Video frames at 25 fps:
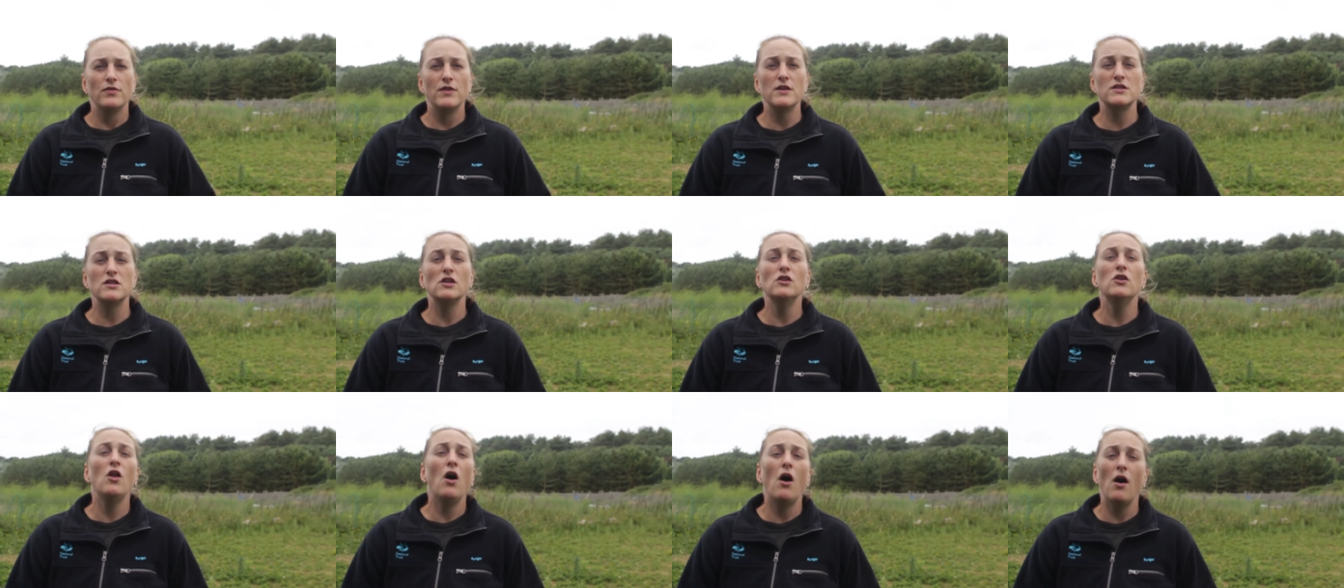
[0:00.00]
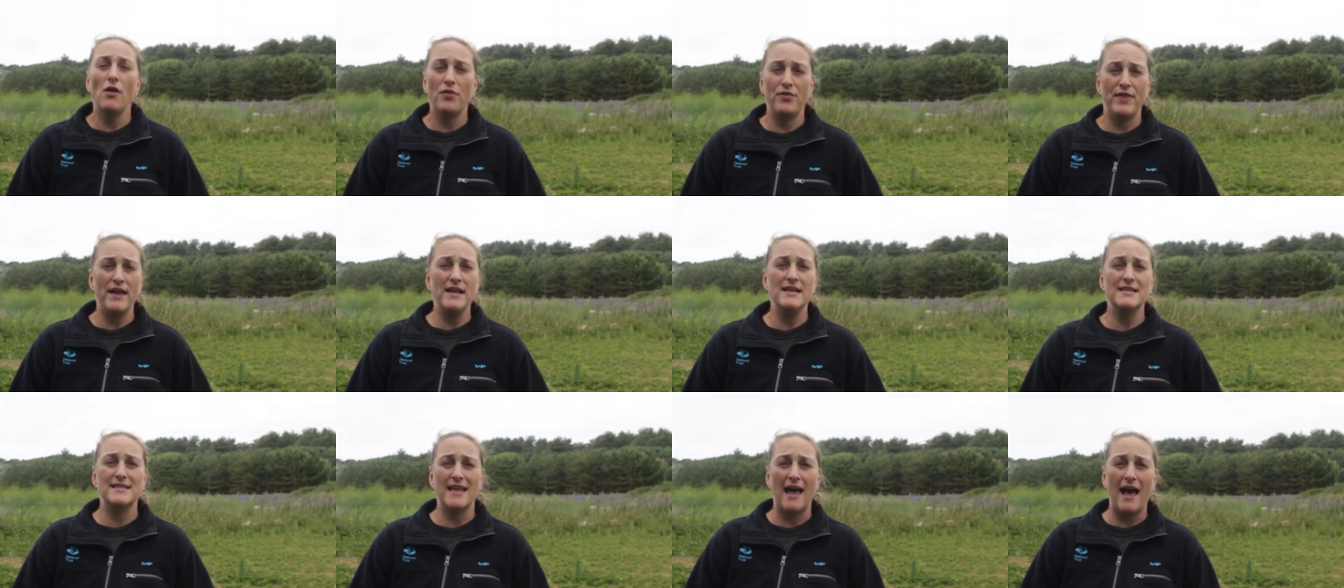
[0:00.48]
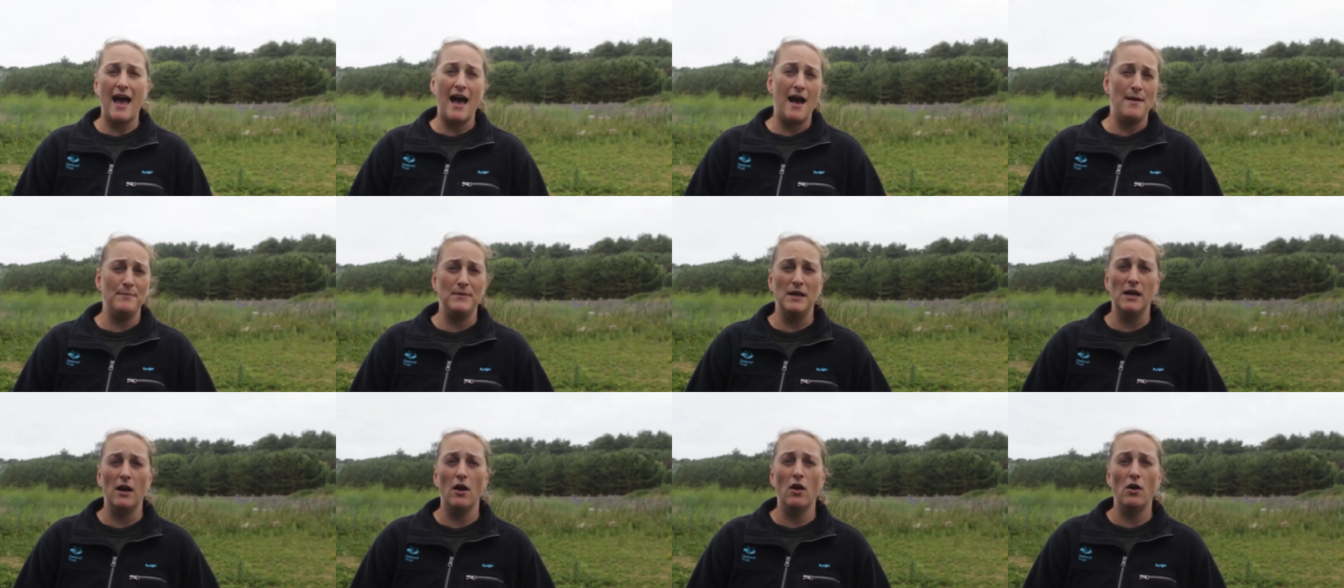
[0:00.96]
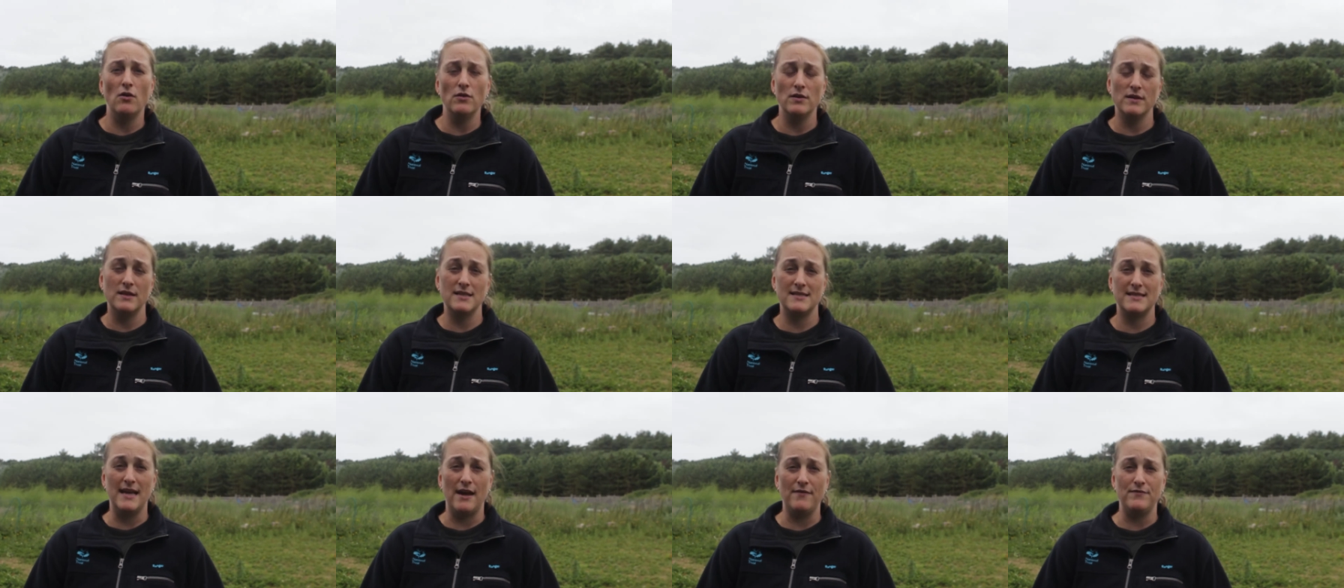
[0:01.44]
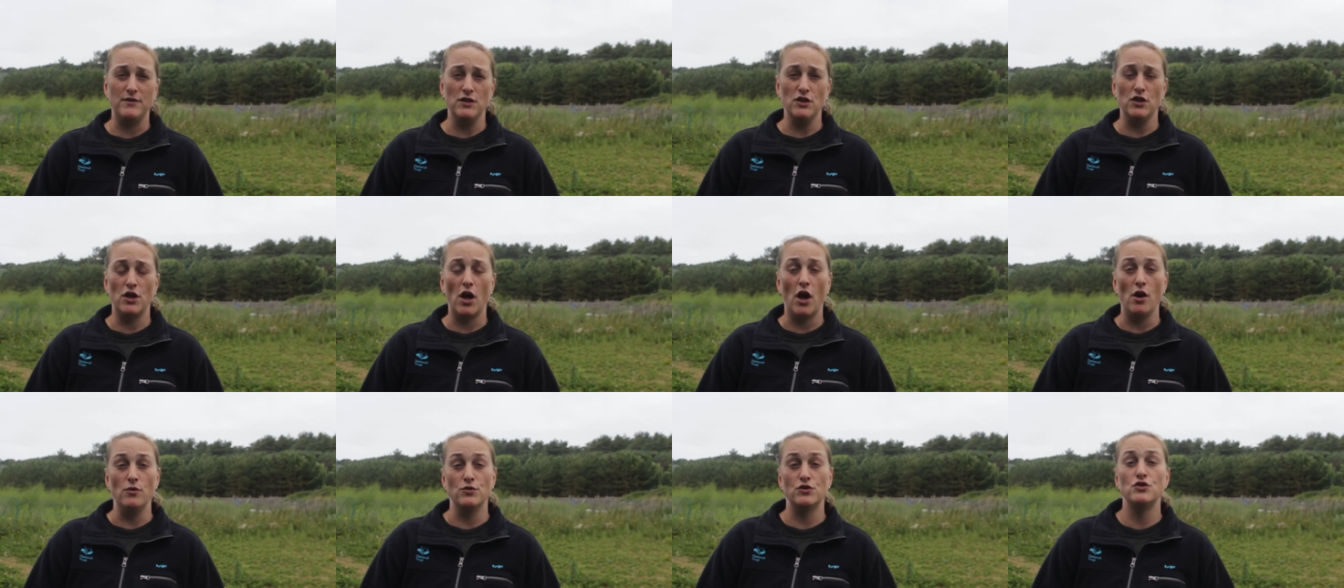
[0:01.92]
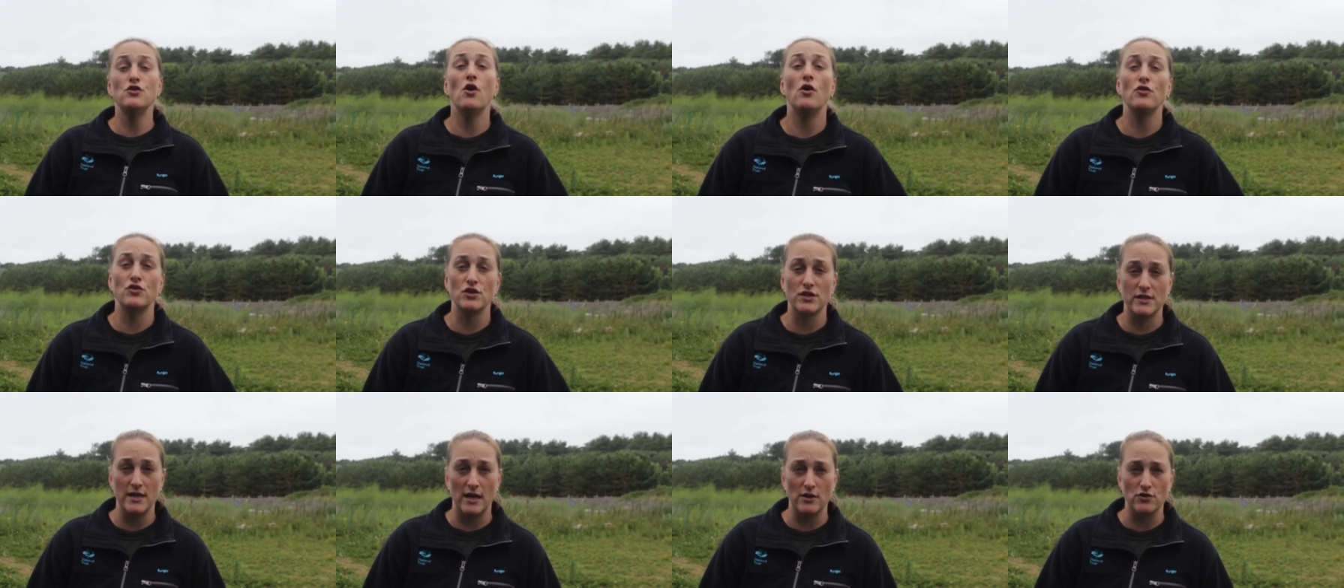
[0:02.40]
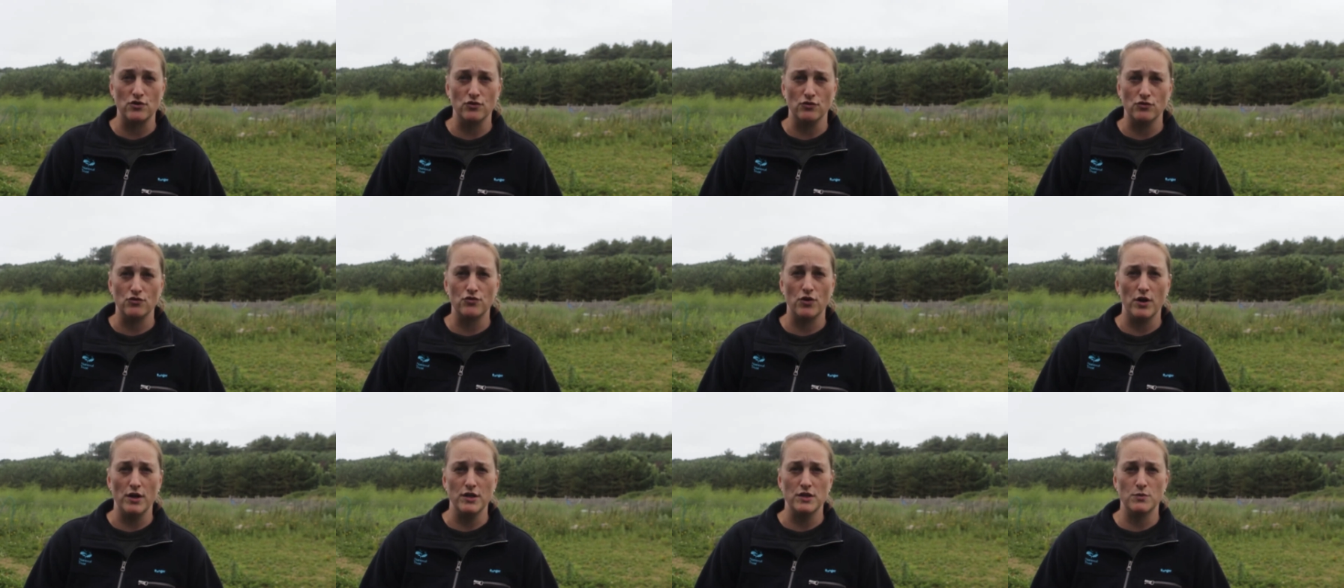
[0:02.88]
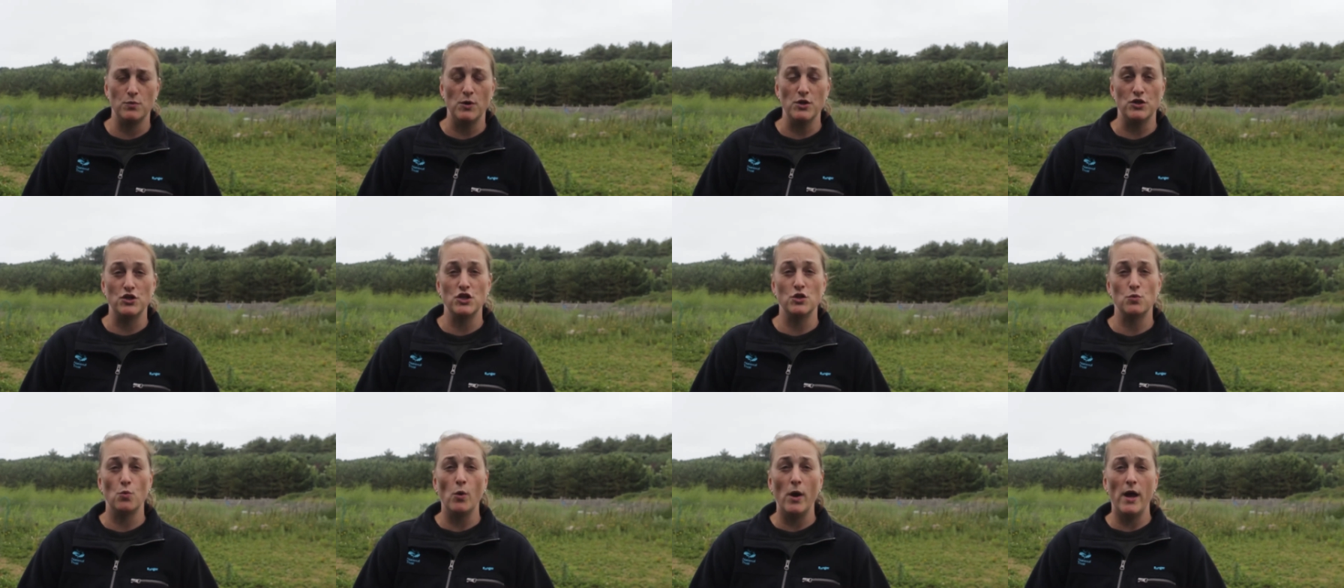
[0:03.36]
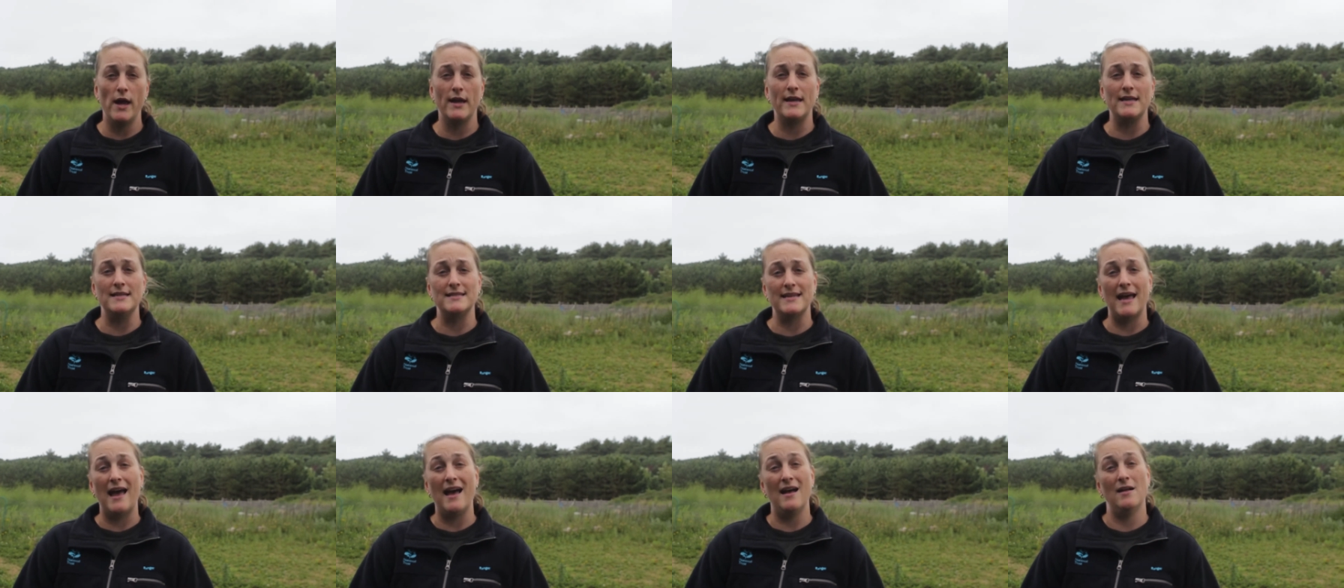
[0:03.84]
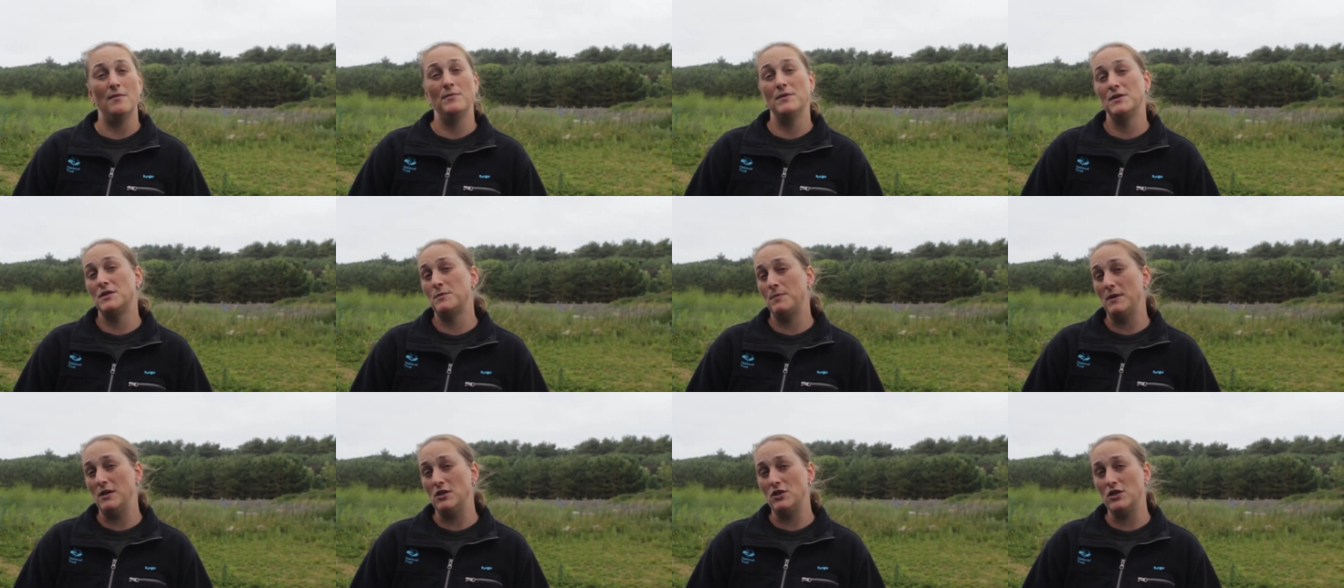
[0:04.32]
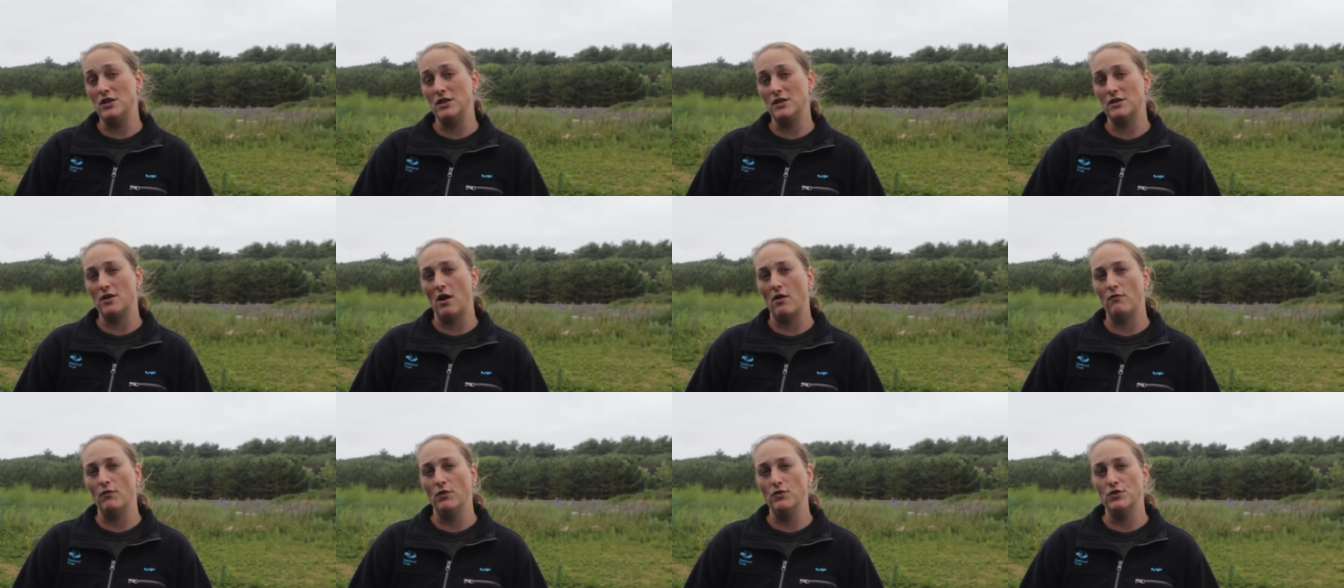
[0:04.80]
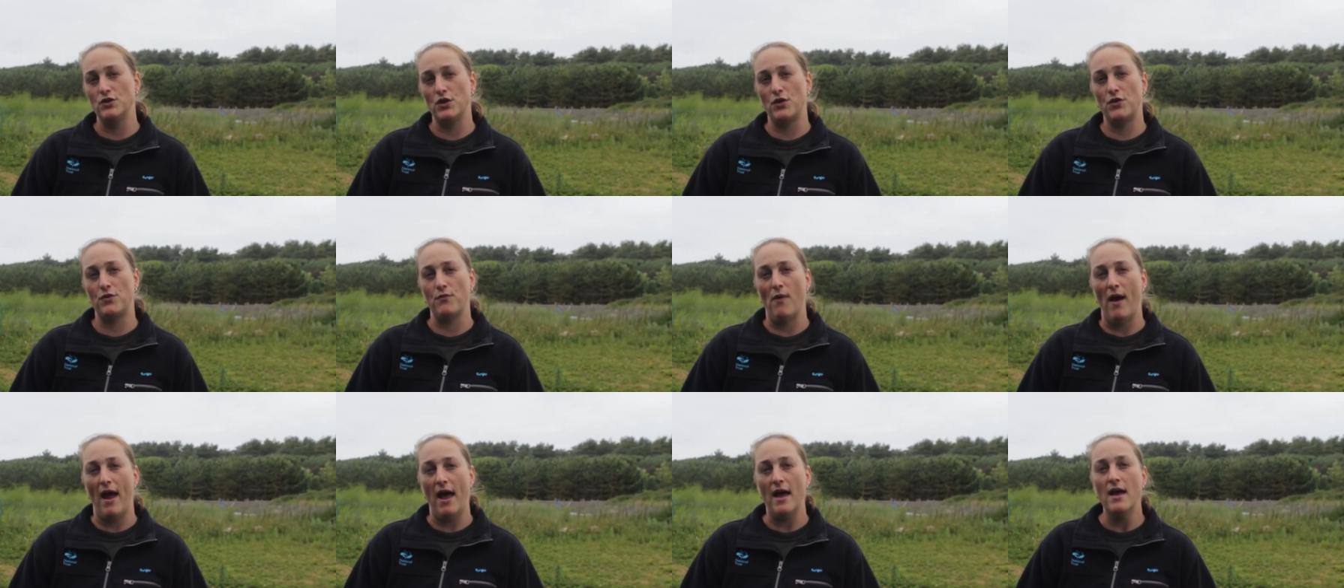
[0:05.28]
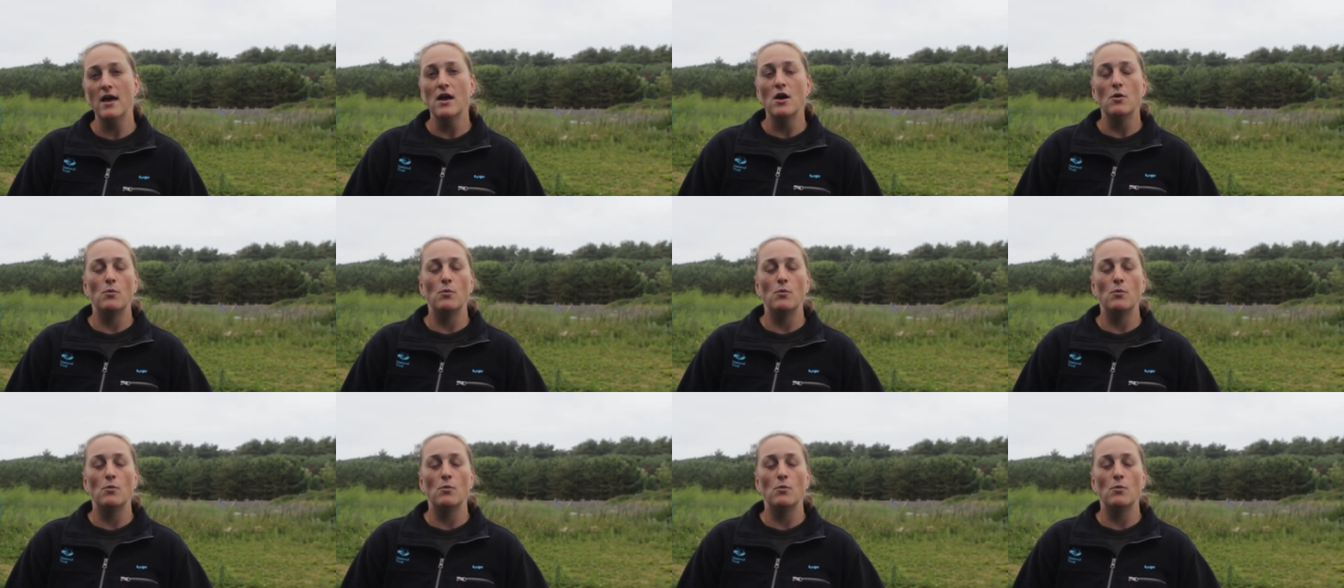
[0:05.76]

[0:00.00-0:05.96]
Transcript: There's a lot of things that are happening along the Sefton coast, not just National Trust, which is working to help the species that are under threat,